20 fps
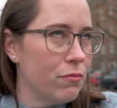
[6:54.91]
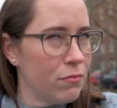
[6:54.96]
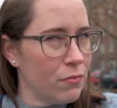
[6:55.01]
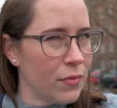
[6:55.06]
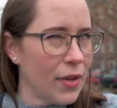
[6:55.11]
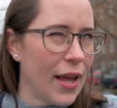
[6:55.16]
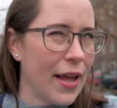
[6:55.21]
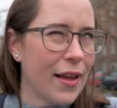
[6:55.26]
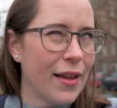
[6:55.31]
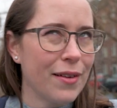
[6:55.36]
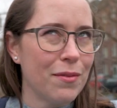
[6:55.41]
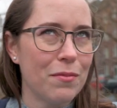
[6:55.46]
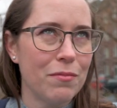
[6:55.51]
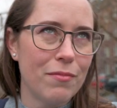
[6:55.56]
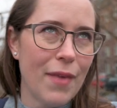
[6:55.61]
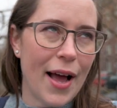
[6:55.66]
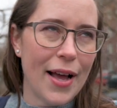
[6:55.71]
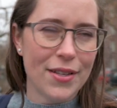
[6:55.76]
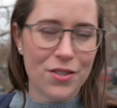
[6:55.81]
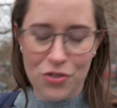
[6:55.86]
like
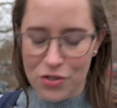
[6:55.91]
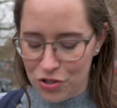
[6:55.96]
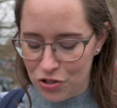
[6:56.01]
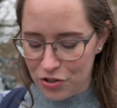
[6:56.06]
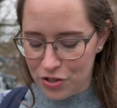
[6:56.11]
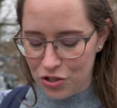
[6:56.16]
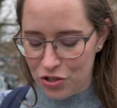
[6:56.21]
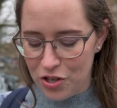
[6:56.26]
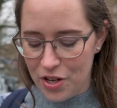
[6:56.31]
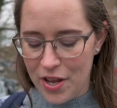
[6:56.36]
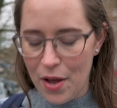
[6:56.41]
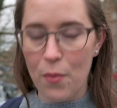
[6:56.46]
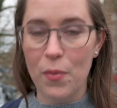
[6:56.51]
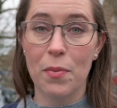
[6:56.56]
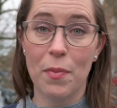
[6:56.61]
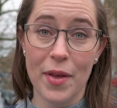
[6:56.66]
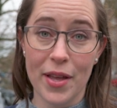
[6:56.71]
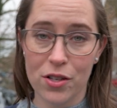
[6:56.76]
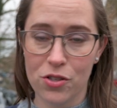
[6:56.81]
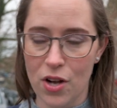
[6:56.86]
as traditional as you can get
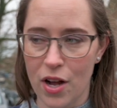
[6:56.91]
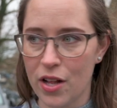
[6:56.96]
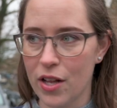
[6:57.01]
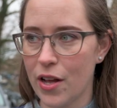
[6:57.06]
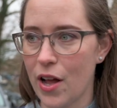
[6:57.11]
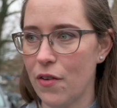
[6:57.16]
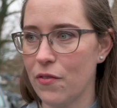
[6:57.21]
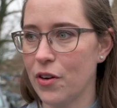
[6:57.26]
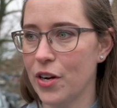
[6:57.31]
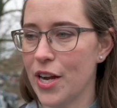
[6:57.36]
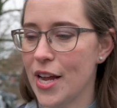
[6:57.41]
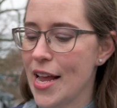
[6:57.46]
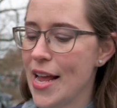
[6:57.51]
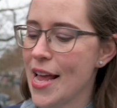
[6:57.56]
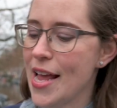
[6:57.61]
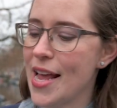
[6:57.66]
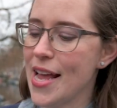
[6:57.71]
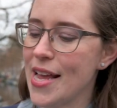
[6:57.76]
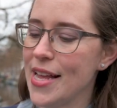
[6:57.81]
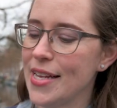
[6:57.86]
with being chocolate cover,
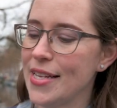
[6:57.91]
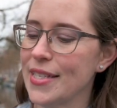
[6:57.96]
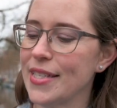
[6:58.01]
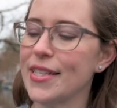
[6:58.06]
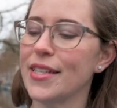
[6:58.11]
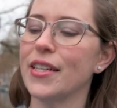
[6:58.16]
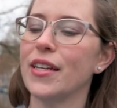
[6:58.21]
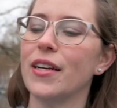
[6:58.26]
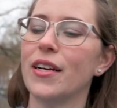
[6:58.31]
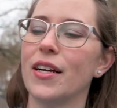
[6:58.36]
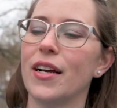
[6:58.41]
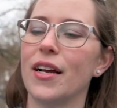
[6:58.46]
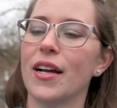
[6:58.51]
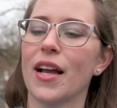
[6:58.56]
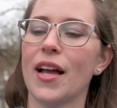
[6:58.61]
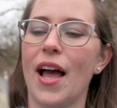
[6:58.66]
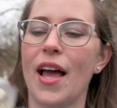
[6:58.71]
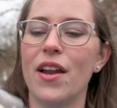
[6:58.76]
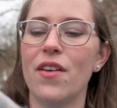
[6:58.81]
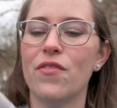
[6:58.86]
is
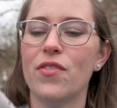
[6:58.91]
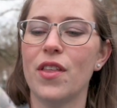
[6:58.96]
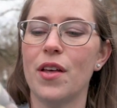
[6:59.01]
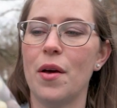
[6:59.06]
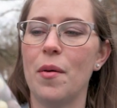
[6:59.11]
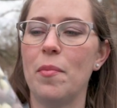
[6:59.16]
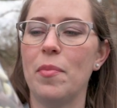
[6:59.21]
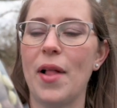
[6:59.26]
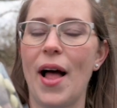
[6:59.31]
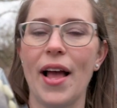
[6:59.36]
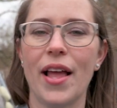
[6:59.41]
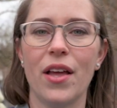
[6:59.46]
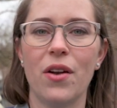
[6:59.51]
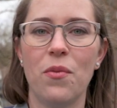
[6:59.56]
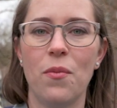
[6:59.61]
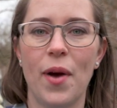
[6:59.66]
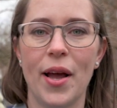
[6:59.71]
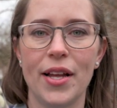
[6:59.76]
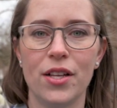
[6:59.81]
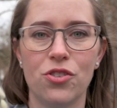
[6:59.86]
kind of the black
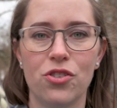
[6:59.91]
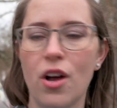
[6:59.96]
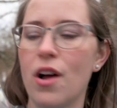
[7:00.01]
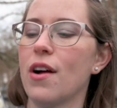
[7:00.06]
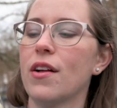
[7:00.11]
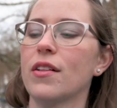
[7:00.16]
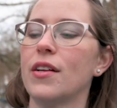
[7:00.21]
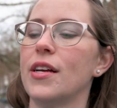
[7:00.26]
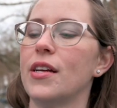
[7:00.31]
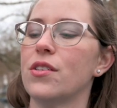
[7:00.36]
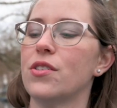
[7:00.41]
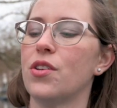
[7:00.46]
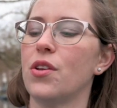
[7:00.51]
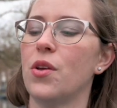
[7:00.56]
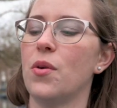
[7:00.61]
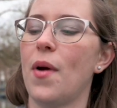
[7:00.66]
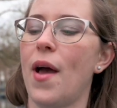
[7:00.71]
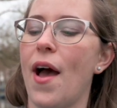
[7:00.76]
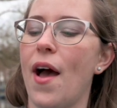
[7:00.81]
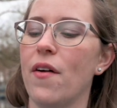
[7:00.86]
and white chocolate. So
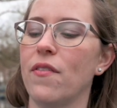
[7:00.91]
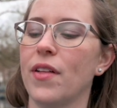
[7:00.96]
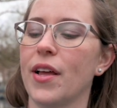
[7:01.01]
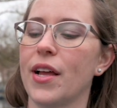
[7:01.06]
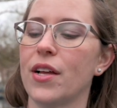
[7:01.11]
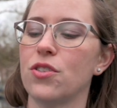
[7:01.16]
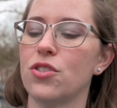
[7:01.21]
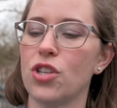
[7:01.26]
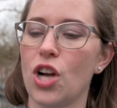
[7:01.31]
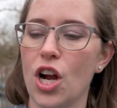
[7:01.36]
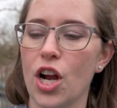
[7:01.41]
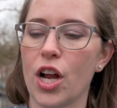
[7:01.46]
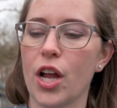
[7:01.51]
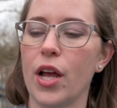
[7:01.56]
you have like a dark,